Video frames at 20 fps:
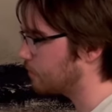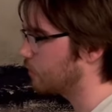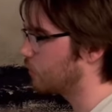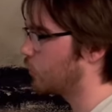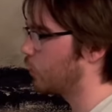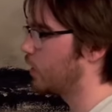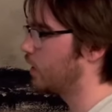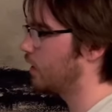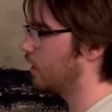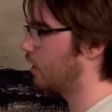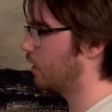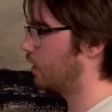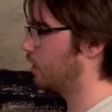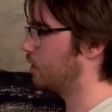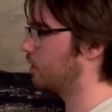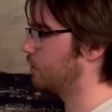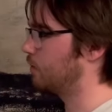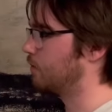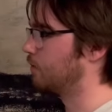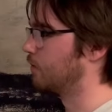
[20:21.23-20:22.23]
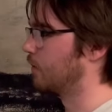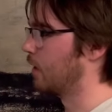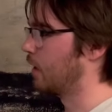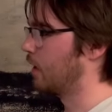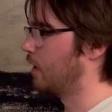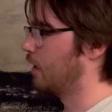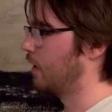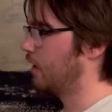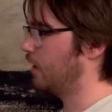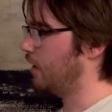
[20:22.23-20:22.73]
so
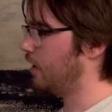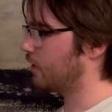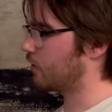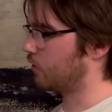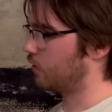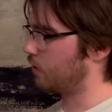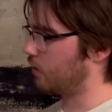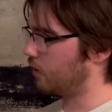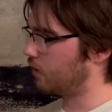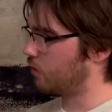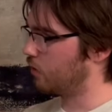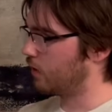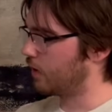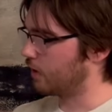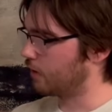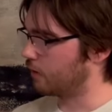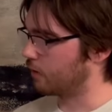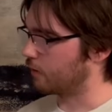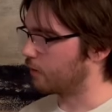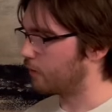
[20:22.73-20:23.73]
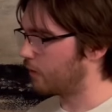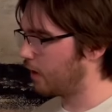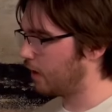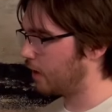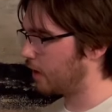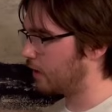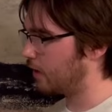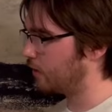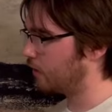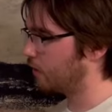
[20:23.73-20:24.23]
then you get your
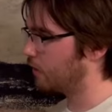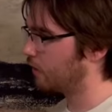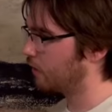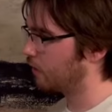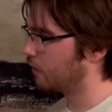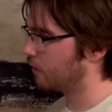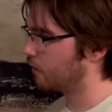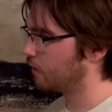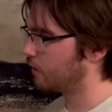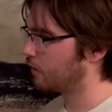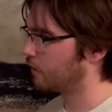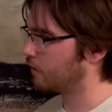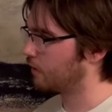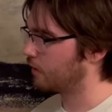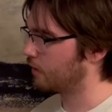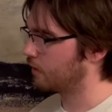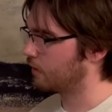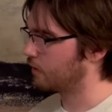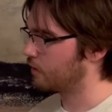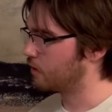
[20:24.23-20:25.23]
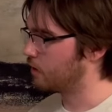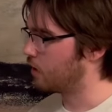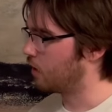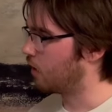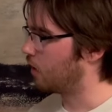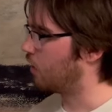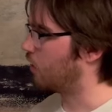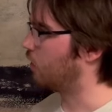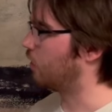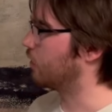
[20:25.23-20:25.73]
phase
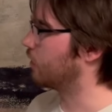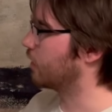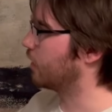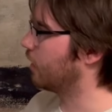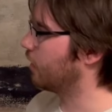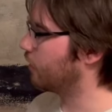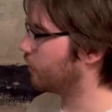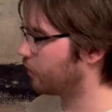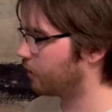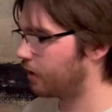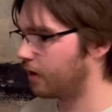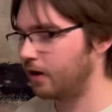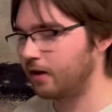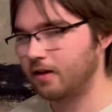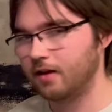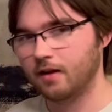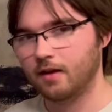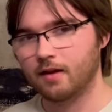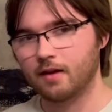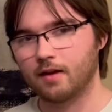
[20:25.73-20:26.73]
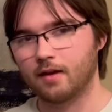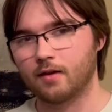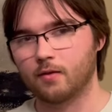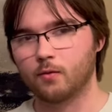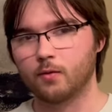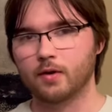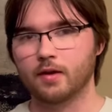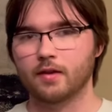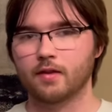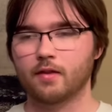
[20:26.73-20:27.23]
all together, and
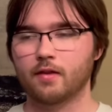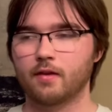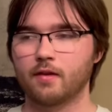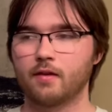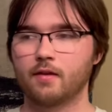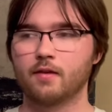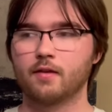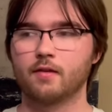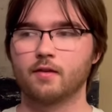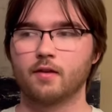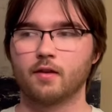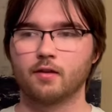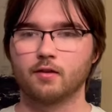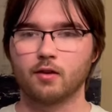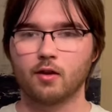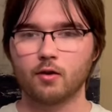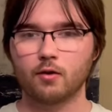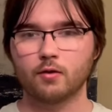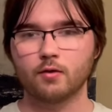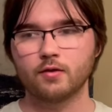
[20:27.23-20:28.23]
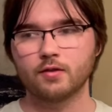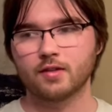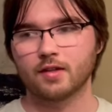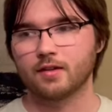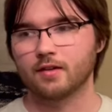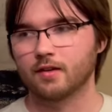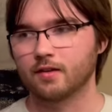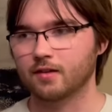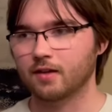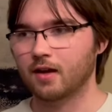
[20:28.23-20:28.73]
with the lows
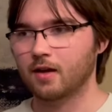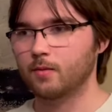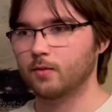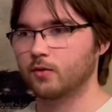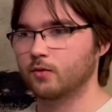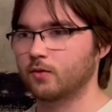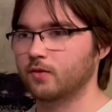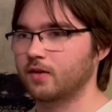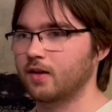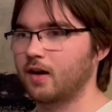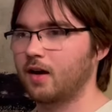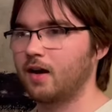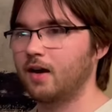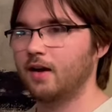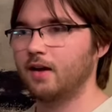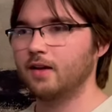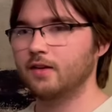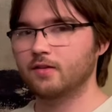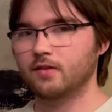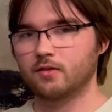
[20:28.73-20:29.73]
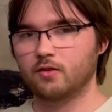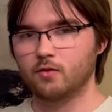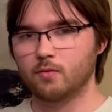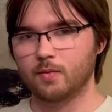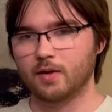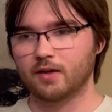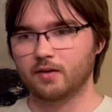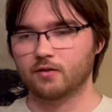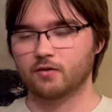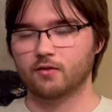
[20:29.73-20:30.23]
and the timings with the highs, and you
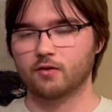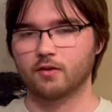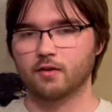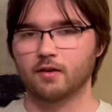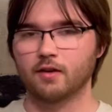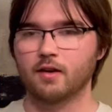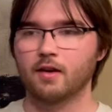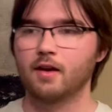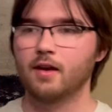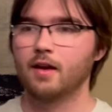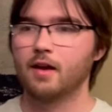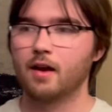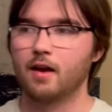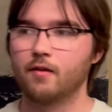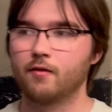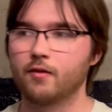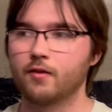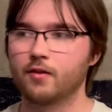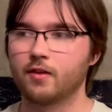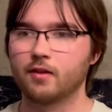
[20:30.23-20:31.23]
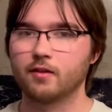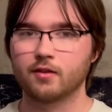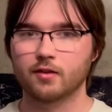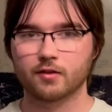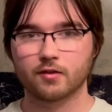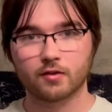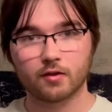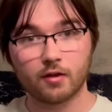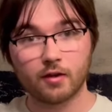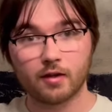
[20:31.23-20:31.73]
make sure everything
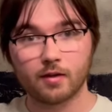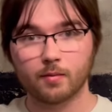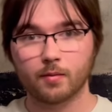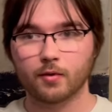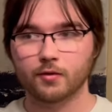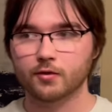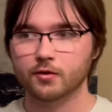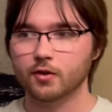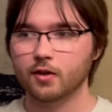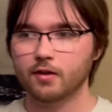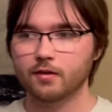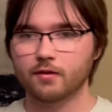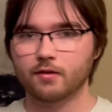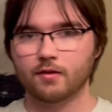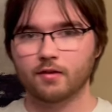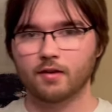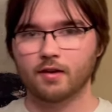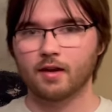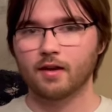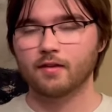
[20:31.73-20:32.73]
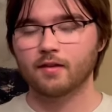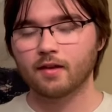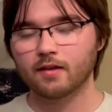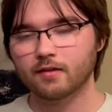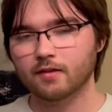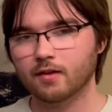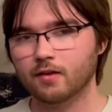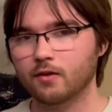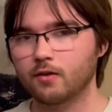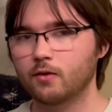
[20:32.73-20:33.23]
looks good in both charts, and
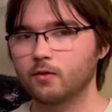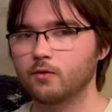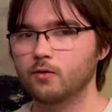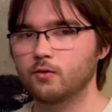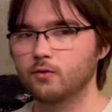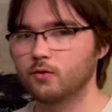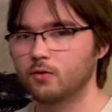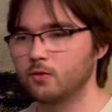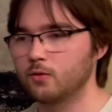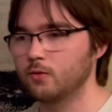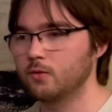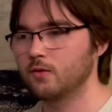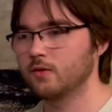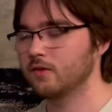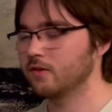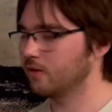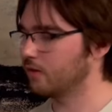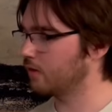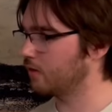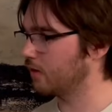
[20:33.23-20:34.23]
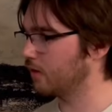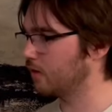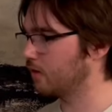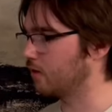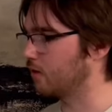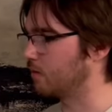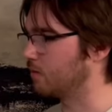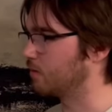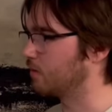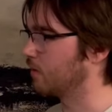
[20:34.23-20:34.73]
that's how you tune the
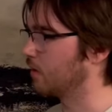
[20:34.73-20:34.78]
system.